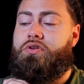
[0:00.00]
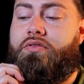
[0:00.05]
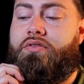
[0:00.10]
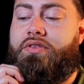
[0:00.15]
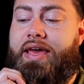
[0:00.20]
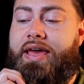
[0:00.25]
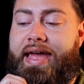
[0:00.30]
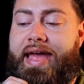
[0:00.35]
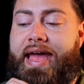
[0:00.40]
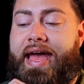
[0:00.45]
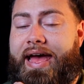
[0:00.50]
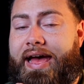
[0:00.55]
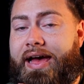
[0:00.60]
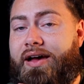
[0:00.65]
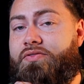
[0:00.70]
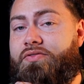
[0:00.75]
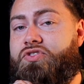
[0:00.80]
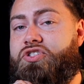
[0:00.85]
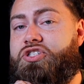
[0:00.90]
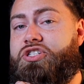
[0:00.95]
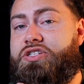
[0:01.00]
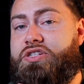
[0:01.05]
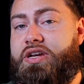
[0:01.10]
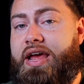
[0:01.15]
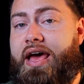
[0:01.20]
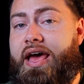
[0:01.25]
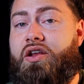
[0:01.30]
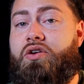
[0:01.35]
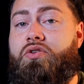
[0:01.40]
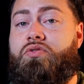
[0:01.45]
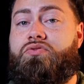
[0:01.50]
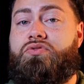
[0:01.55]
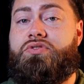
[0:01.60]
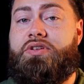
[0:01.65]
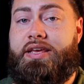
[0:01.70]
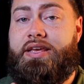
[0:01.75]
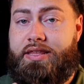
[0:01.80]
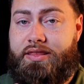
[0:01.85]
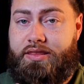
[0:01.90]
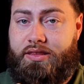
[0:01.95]
they have shadows
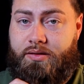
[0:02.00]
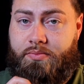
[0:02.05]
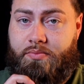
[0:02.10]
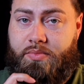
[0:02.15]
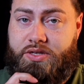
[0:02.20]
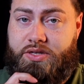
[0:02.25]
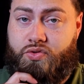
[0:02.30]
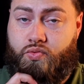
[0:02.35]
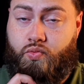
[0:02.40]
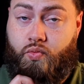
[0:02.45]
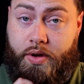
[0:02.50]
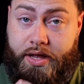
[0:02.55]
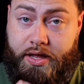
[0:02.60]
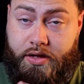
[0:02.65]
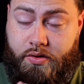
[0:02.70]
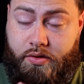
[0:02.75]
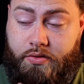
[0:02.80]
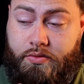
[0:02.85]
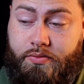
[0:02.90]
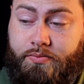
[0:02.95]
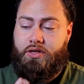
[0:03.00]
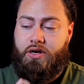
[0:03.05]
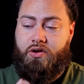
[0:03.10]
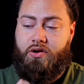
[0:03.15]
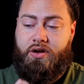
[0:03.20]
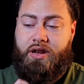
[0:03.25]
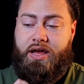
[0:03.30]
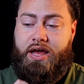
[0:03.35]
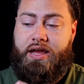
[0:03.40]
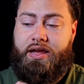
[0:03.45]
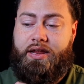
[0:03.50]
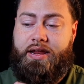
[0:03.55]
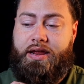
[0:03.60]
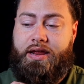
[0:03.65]
in them as well. They're not